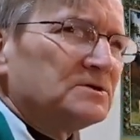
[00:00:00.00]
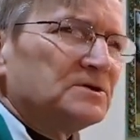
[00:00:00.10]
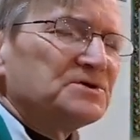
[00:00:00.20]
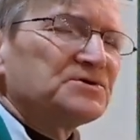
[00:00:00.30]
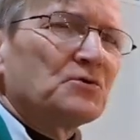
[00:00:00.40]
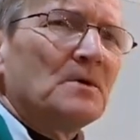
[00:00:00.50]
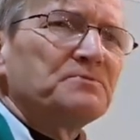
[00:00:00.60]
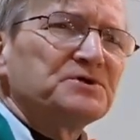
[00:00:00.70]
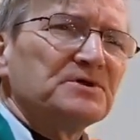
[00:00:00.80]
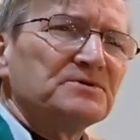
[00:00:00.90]

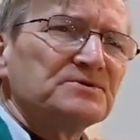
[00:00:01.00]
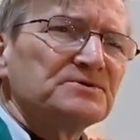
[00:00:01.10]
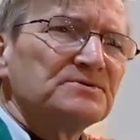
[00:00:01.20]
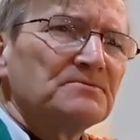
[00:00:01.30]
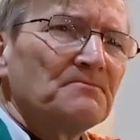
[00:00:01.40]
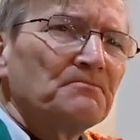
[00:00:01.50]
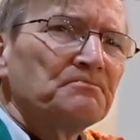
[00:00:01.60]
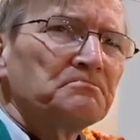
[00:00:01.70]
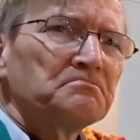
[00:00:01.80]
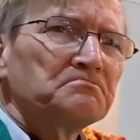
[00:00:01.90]
descriptions,
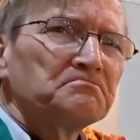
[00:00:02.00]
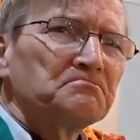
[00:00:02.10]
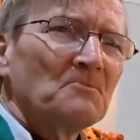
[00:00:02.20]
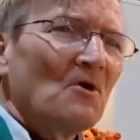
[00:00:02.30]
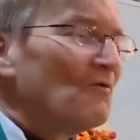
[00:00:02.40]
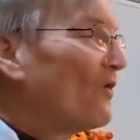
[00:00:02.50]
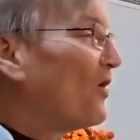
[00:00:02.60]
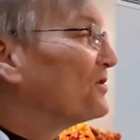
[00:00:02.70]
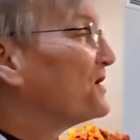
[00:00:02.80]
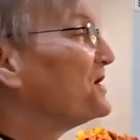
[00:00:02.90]
of
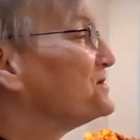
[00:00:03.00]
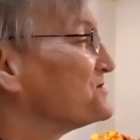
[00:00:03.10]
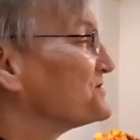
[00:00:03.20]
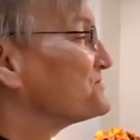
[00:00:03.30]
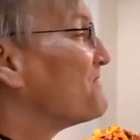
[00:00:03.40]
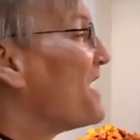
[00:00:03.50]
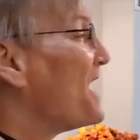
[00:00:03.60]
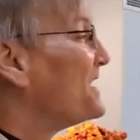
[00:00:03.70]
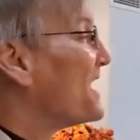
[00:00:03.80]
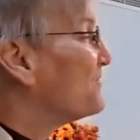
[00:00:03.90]
all ages,
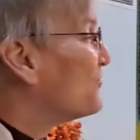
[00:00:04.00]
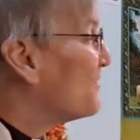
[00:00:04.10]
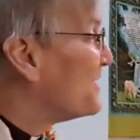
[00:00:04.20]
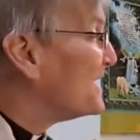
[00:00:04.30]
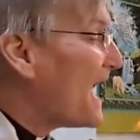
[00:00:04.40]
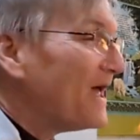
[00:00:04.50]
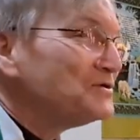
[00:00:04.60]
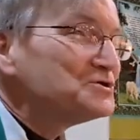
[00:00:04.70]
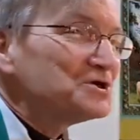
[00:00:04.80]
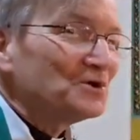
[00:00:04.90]
men and women
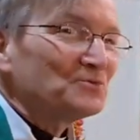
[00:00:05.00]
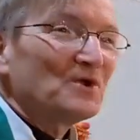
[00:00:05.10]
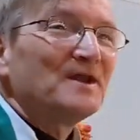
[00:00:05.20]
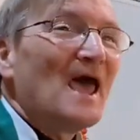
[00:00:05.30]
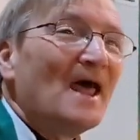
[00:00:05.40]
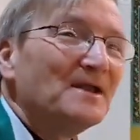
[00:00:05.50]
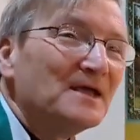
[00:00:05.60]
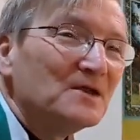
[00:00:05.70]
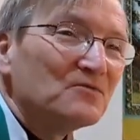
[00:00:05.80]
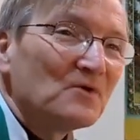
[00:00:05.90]
and children and
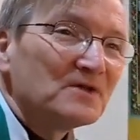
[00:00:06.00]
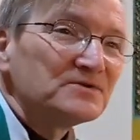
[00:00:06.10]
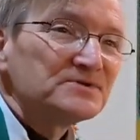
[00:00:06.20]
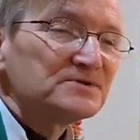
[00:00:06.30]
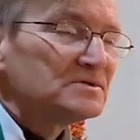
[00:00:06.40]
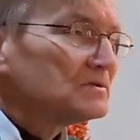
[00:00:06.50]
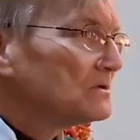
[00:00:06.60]
infants,